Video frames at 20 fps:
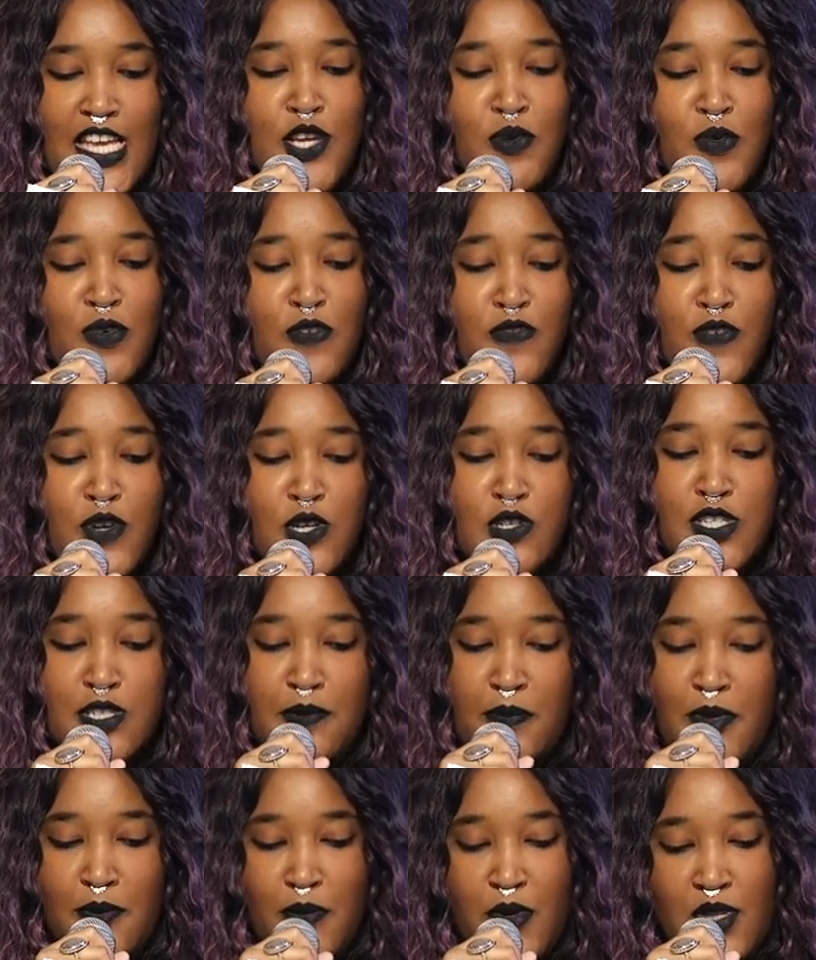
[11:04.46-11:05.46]
referred
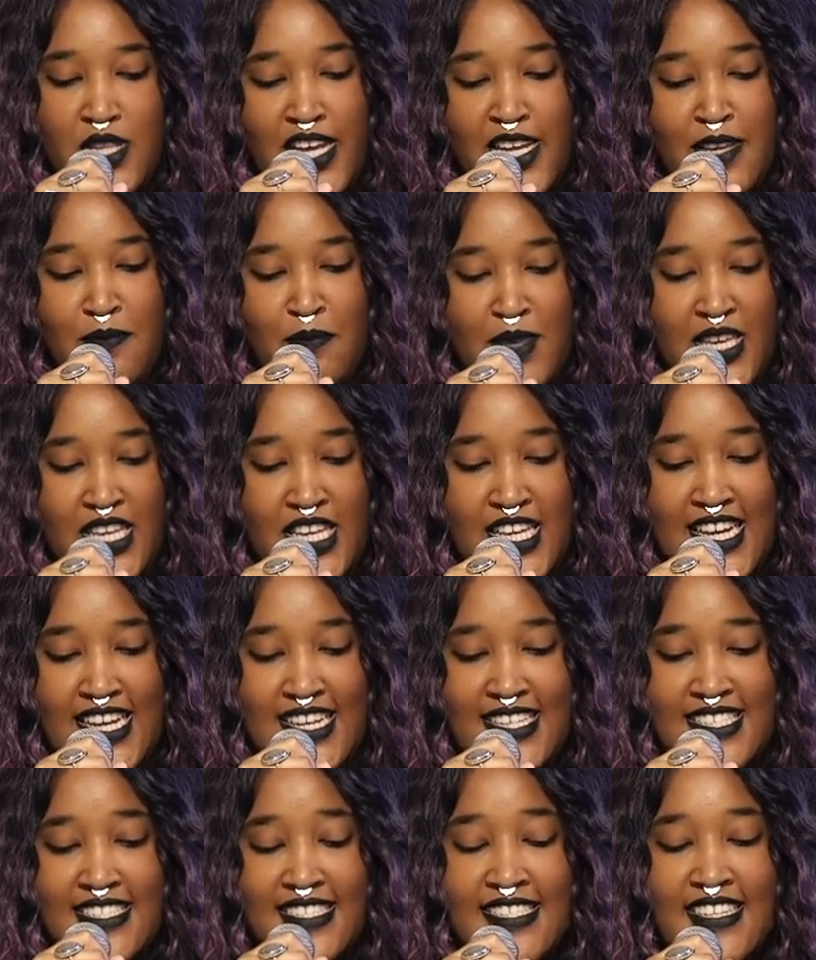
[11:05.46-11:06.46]
to people like me
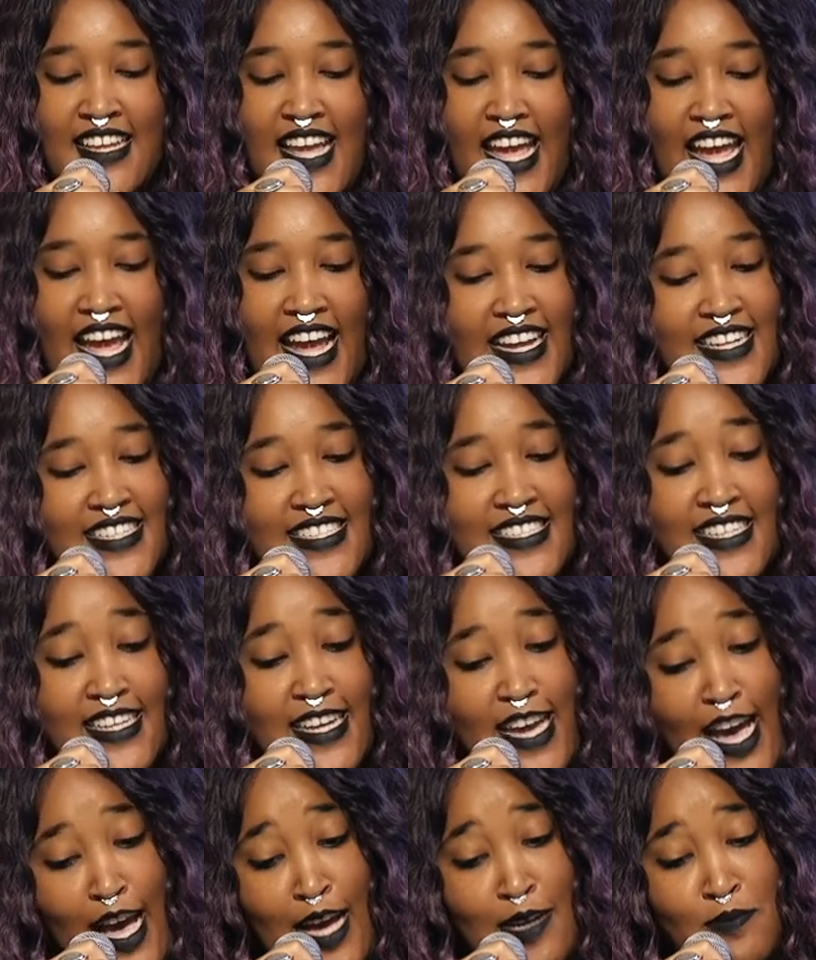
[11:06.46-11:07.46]
as
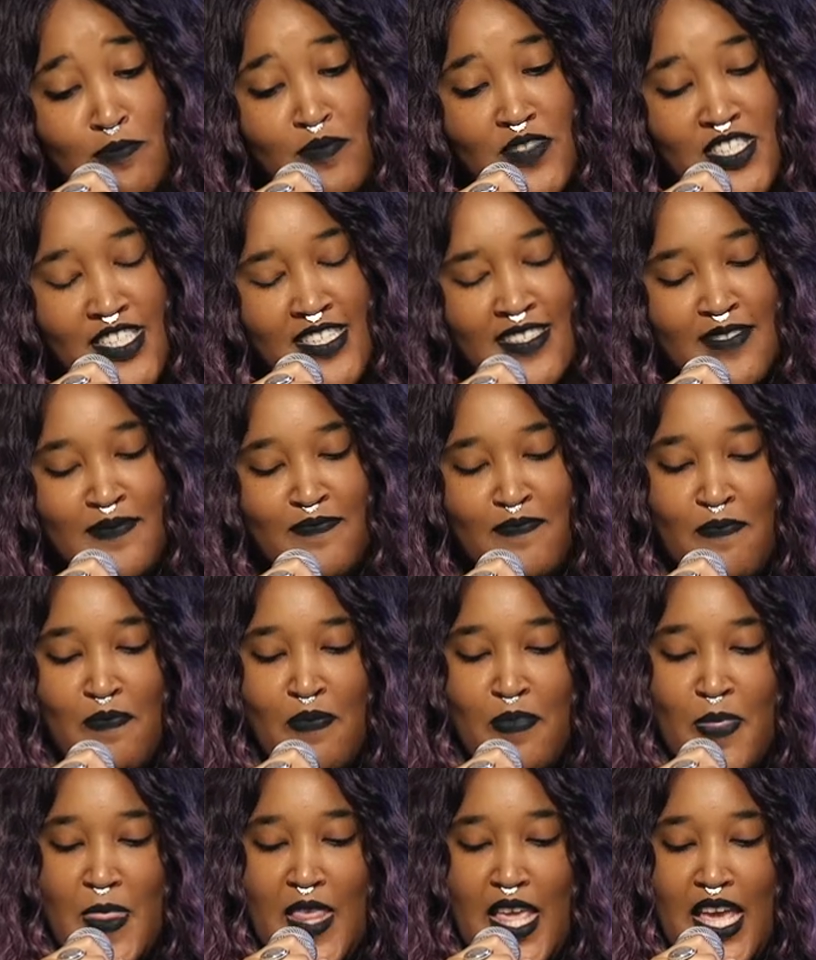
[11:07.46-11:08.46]
handicapped
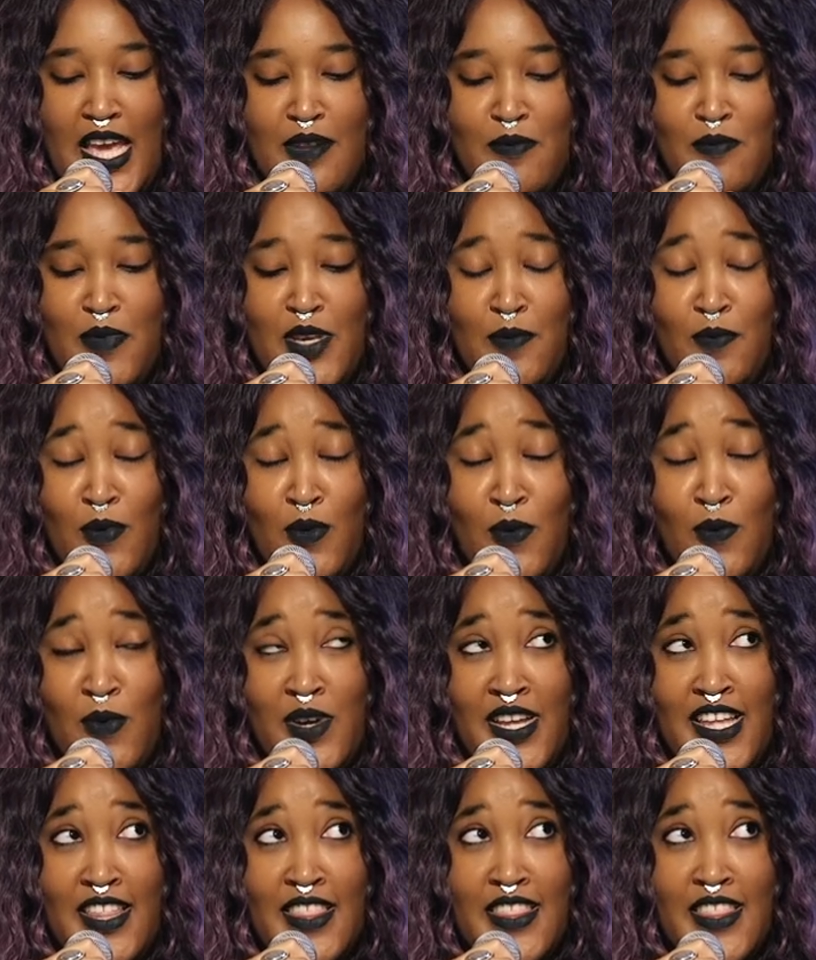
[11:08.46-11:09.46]
and people
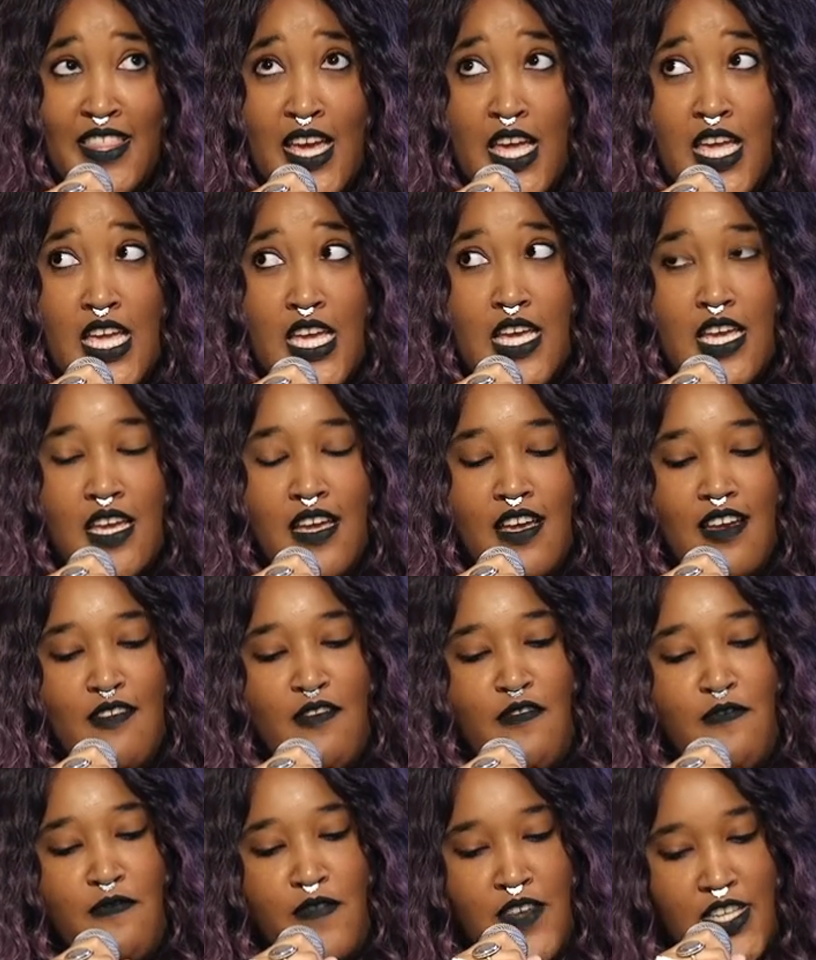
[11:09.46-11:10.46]
with
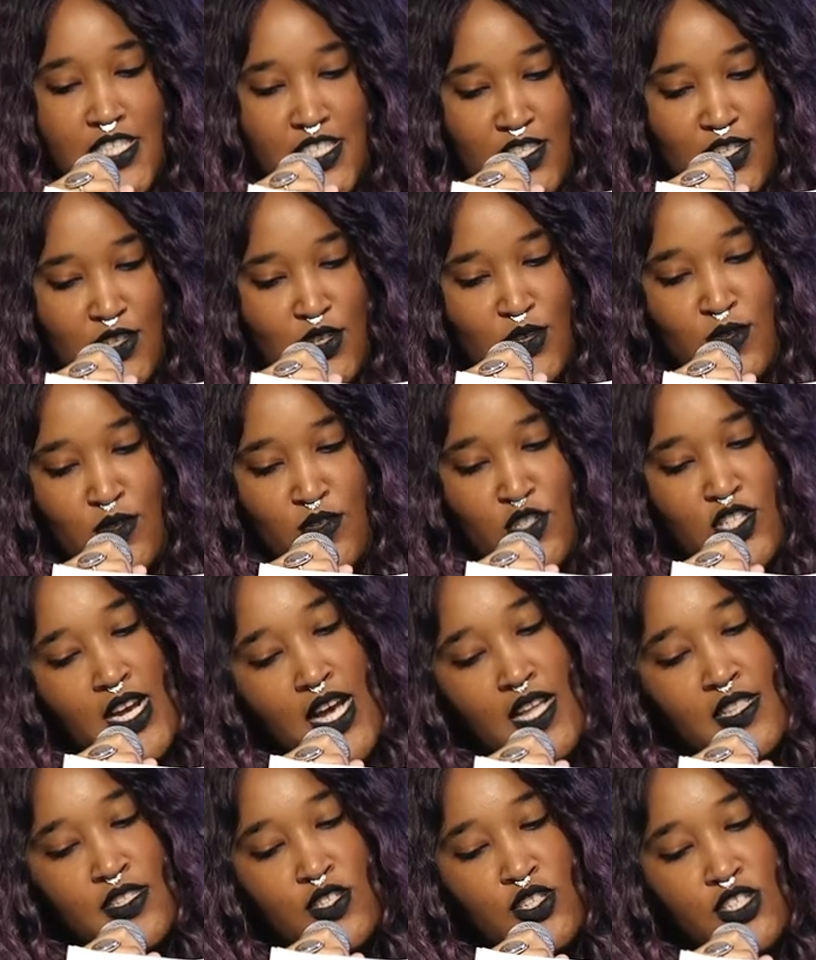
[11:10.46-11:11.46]
physical
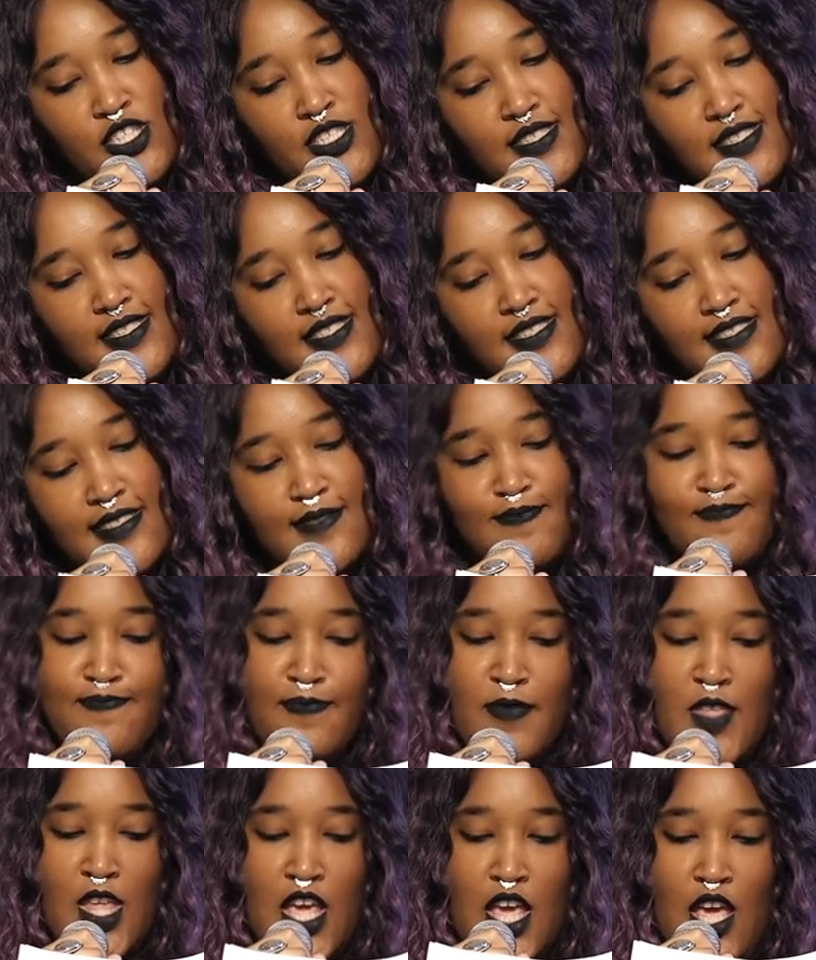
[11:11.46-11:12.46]
challenges
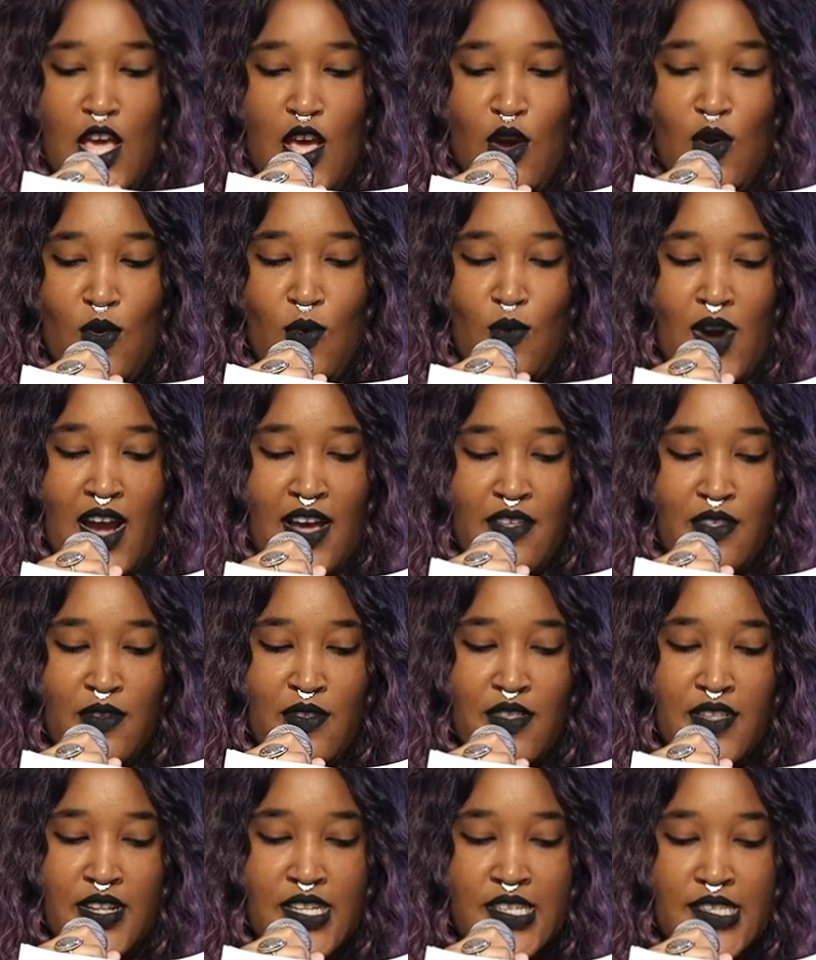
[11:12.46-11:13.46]
rather
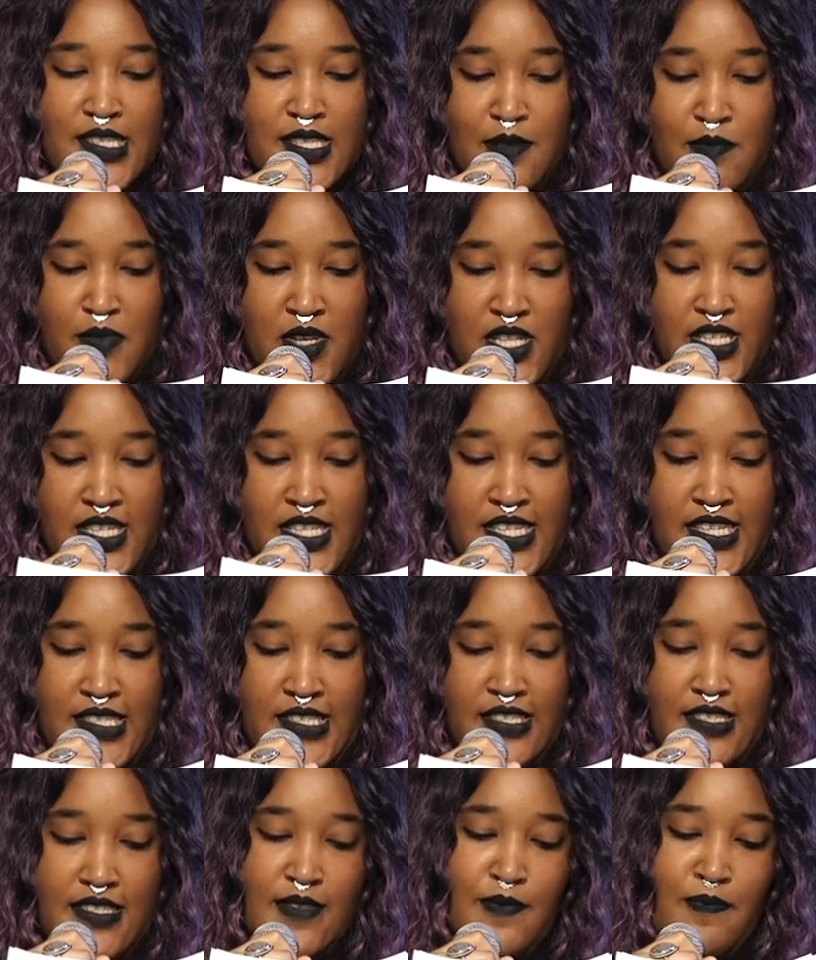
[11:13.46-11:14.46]
than
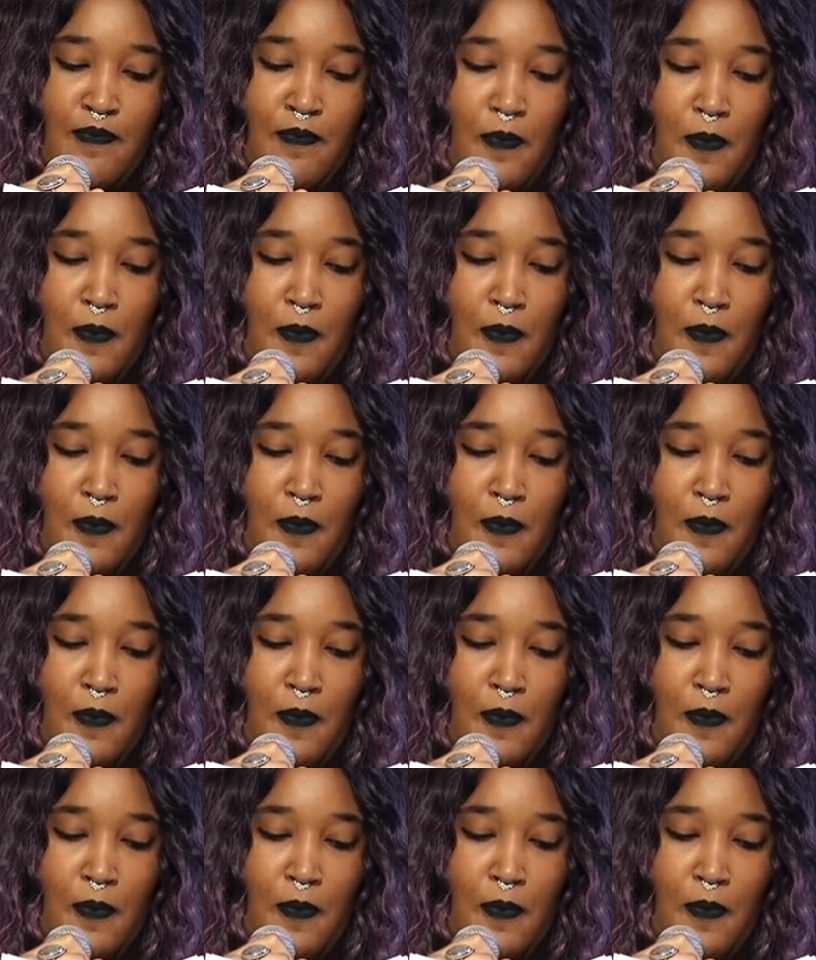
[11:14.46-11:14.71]
disabilities.